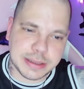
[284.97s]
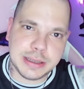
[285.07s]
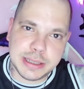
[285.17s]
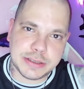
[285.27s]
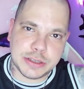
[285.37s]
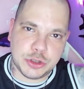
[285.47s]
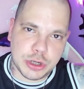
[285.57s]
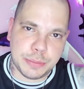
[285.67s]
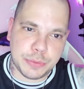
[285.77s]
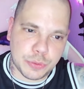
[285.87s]
let's
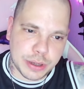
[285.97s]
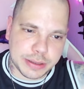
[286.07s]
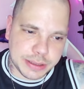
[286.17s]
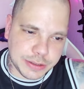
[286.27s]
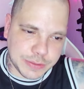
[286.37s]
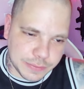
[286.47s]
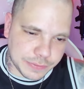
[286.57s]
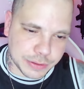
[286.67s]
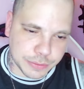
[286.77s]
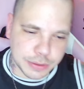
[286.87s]
jump right into the
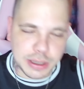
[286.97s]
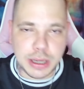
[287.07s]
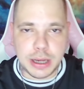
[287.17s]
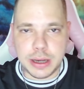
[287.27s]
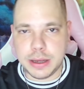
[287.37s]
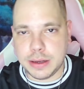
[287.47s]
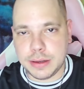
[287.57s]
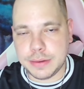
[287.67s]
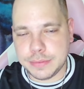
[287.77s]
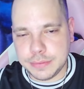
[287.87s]
video.
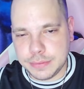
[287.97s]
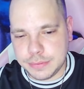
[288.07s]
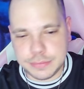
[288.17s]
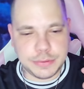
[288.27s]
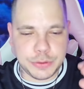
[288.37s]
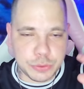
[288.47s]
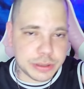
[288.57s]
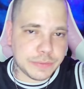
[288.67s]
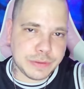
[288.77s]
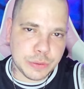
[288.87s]
During
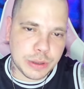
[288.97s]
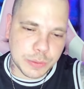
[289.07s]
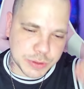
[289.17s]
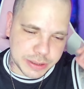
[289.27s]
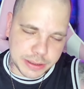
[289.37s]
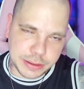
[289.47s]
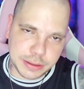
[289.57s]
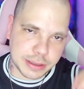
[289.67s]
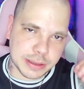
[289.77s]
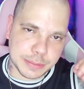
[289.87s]
the video, I was
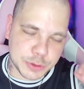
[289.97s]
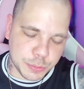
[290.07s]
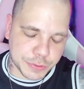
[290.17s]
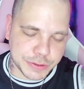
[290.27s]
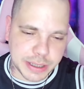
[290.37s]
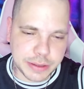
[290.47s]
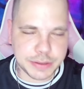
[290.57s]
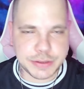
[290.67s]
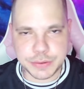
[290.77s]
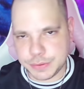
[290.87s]
eating, and I'm super tired,
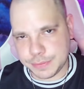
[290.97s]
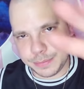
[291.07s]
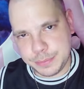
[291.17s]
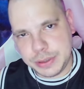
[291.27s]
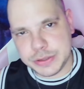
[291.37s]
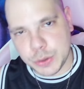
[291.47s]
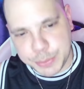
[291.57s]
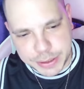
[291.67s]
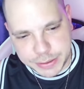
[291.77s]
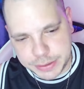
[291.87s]
so please don't
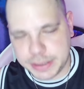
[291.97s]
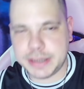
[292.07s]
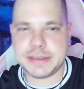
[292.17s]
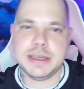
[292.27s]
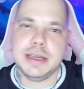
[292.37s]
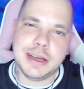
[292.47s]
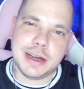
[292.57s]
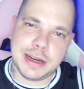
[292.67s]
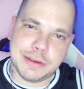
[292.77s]
mind that, guys. I love